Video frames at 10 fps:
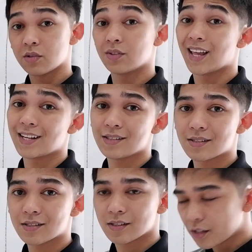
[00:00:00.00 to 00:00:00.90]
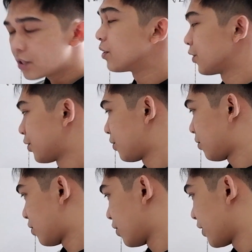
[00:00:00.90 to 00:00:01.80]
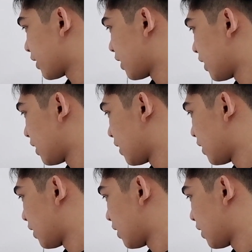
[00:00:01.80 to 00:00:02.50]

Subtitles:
So that is 32.